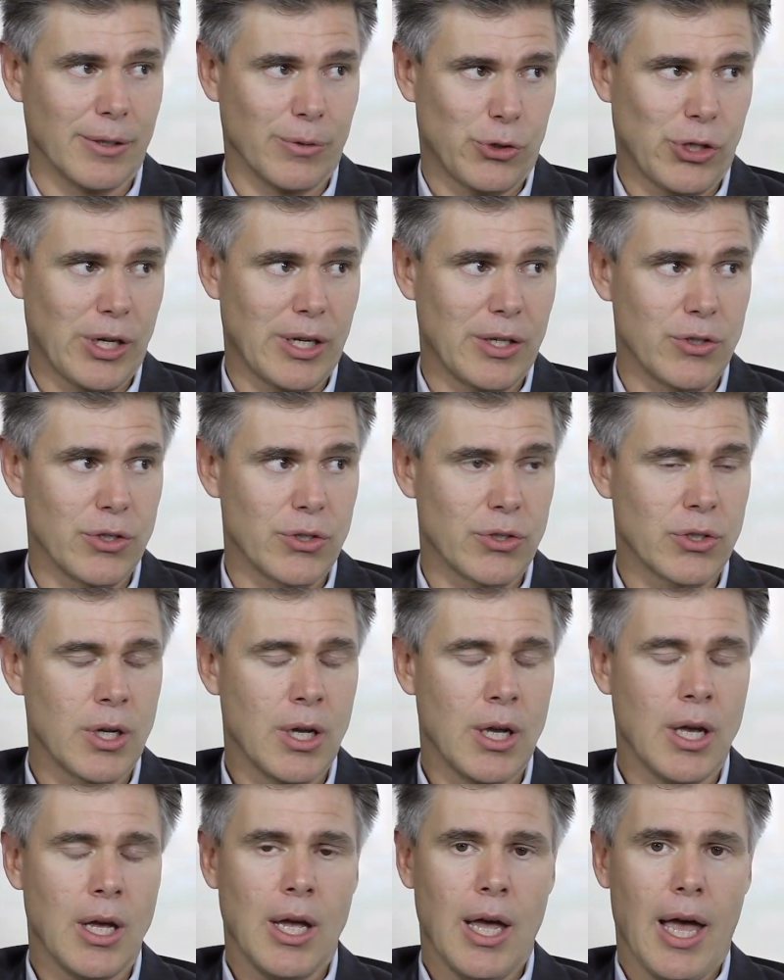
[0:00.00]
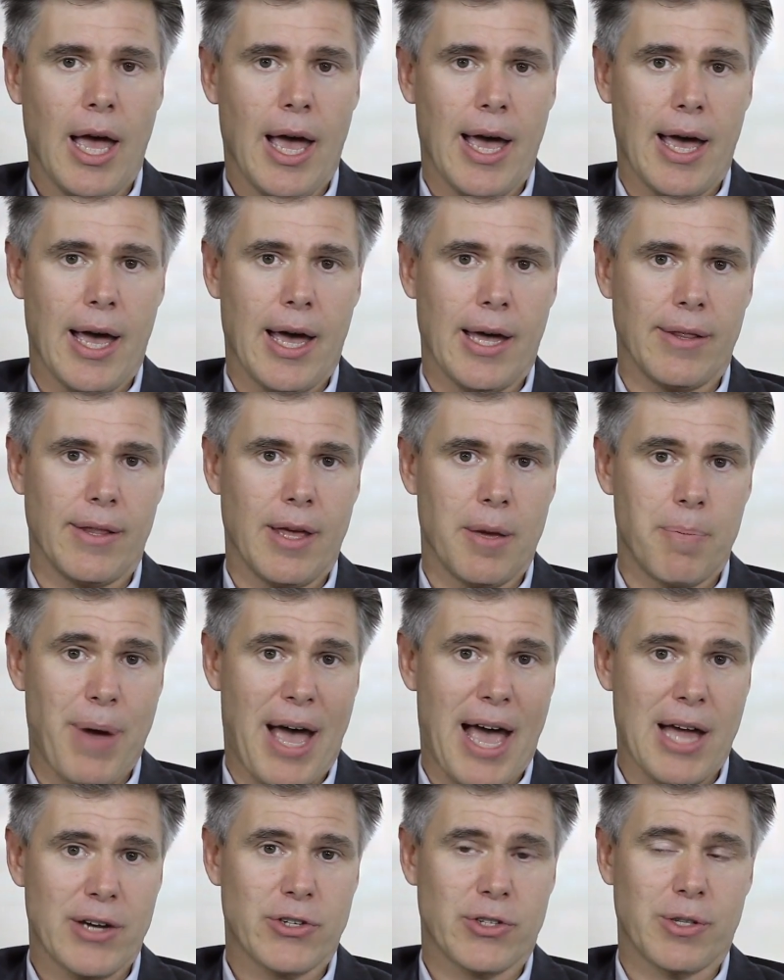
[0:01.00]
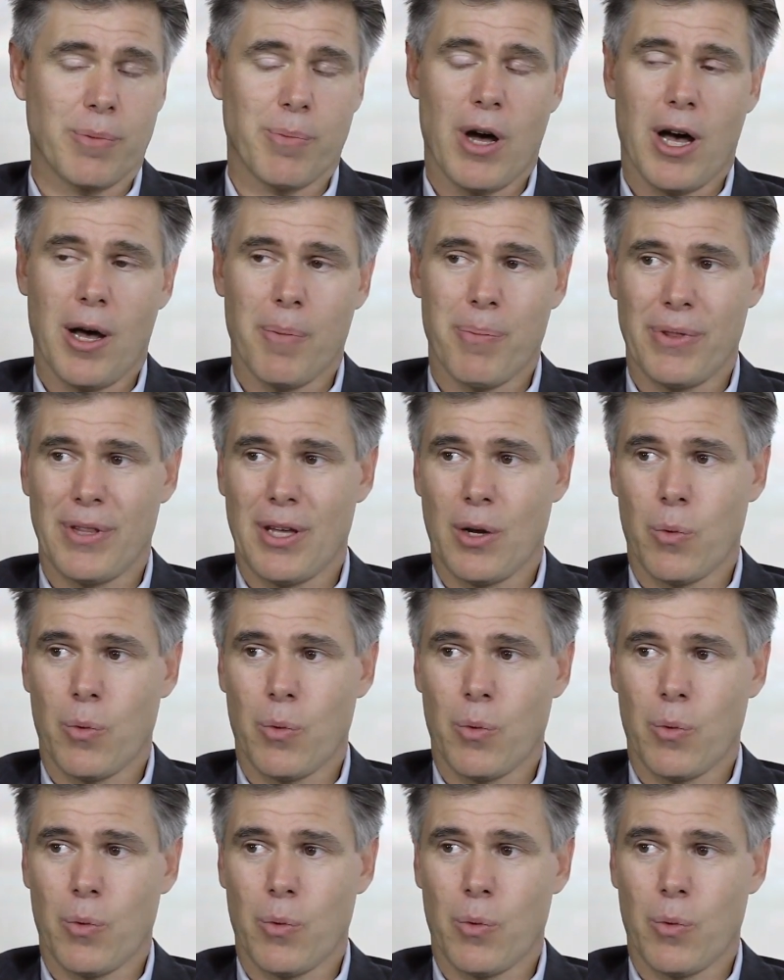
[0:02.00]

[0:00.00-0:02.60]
changes. Yeah. And they batch them up and